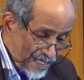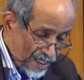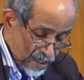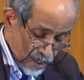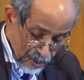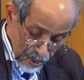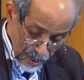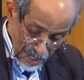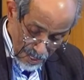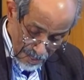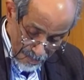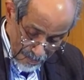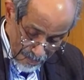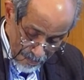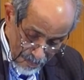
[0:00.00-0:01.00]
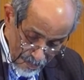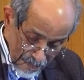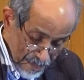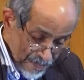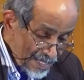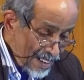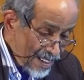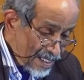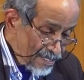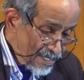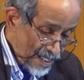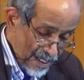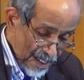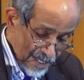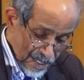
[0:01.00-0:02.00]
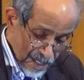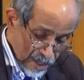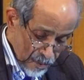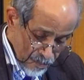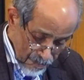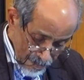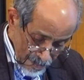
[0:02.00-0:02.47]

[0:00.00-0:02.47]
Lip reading: are also there. And we are right now